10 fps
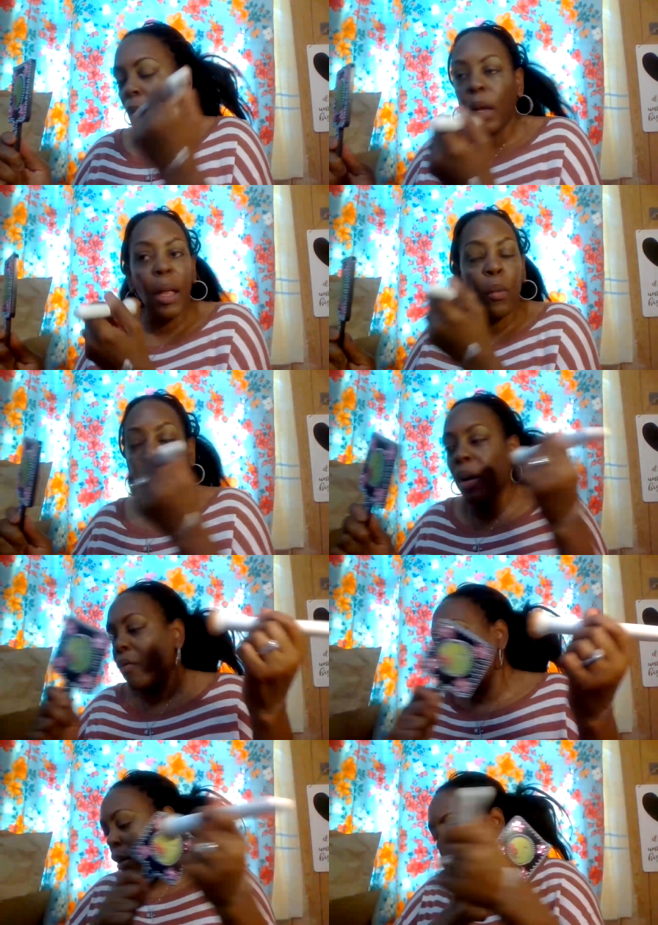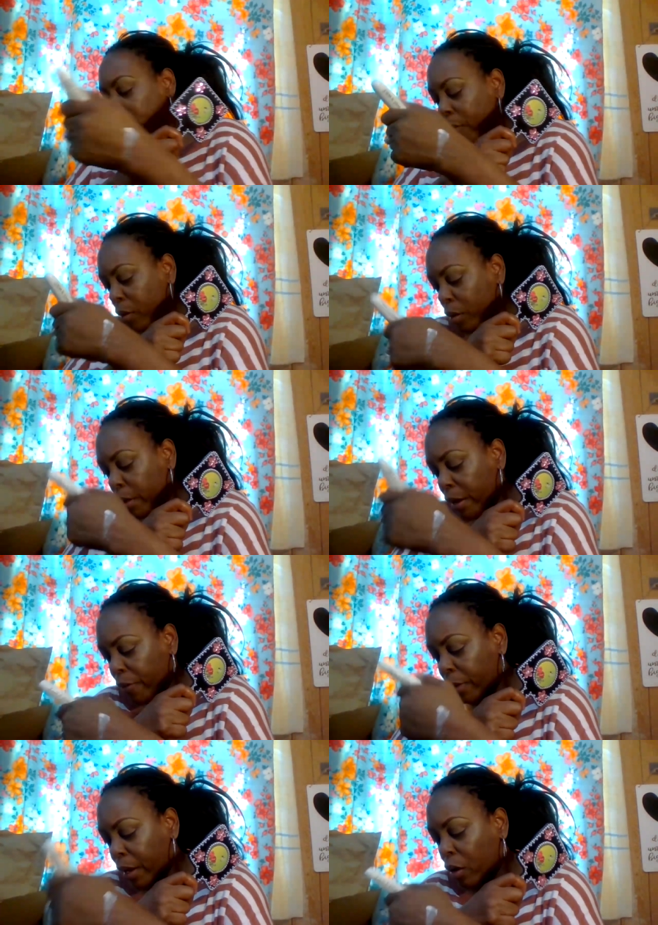and whatever you have
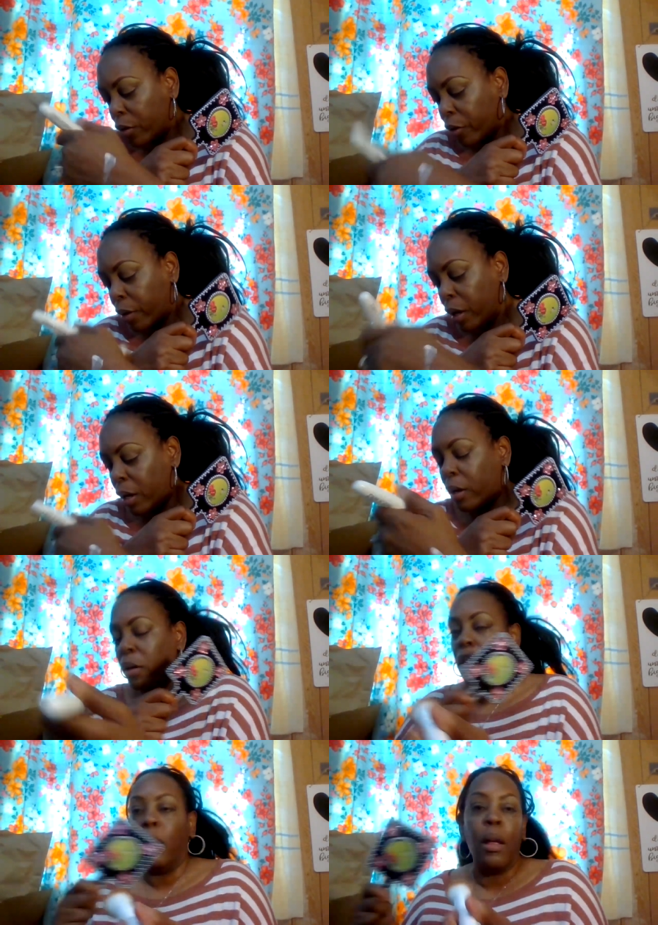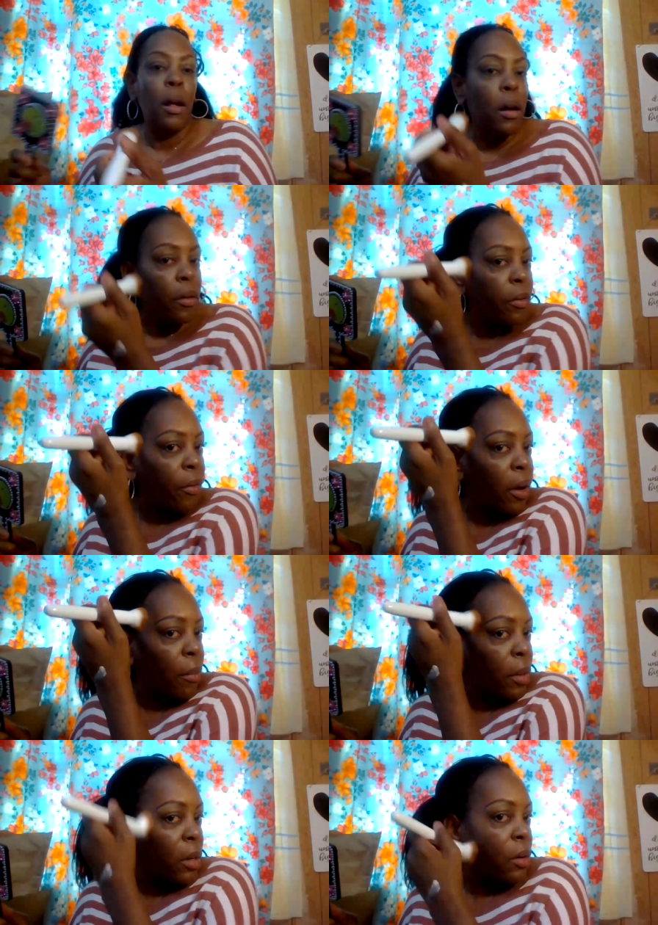left like on your hand
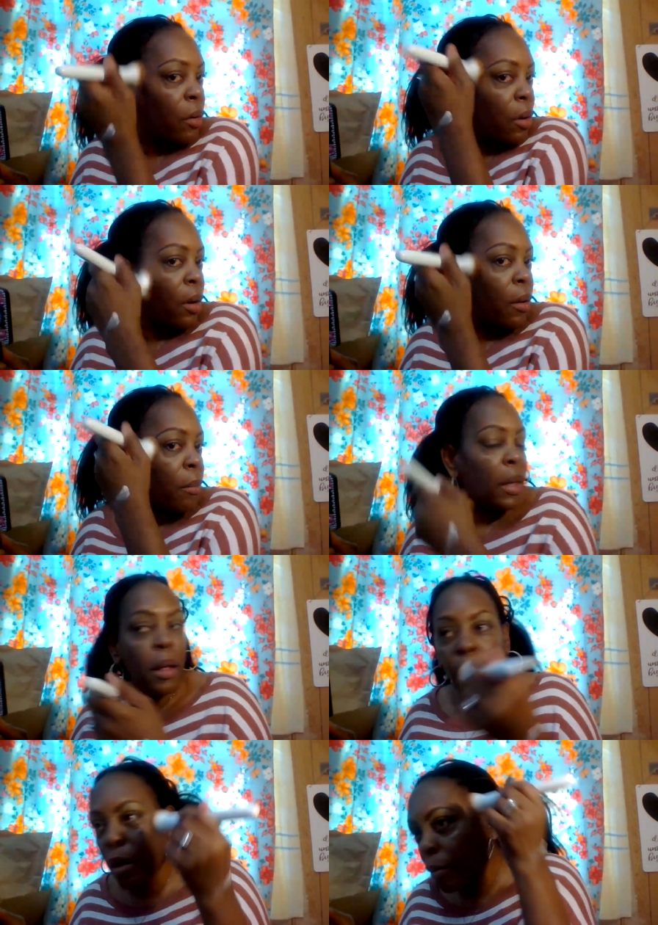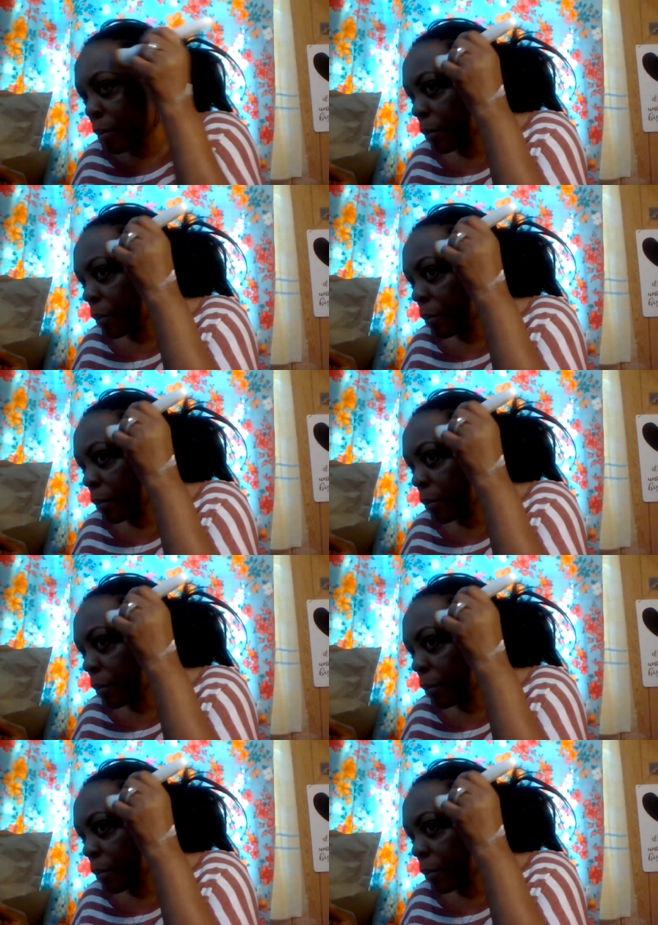from your makeup